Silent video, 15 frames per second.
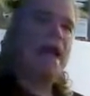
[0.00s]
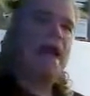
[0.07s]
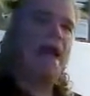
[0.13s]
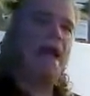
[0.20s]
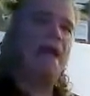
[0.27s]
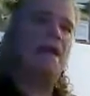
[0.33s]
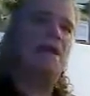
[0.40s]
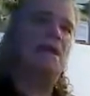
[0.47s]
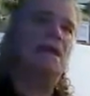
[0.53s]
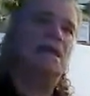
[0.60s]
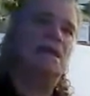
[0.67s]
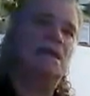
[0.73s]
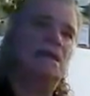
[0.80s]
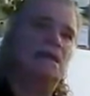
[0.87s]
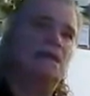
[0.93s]
And
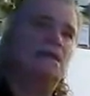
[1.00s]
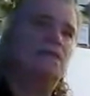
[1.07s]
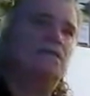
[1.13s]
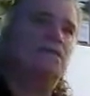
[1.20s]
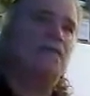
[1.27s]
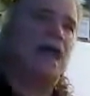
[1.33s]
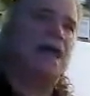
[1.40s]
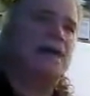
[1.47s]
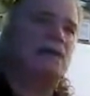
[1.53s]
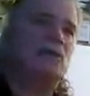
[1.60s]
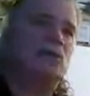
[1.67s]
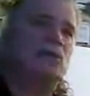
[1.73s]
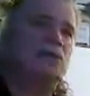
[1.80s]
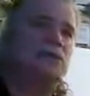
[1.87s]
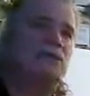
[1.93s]
the flight
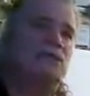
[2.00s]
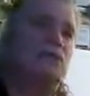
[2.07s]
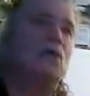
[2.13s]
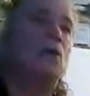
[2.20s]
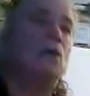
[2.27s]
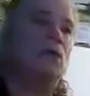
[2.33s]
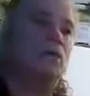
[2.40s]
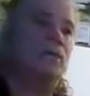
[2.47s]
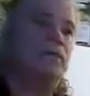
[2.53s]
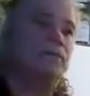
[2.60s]
was full.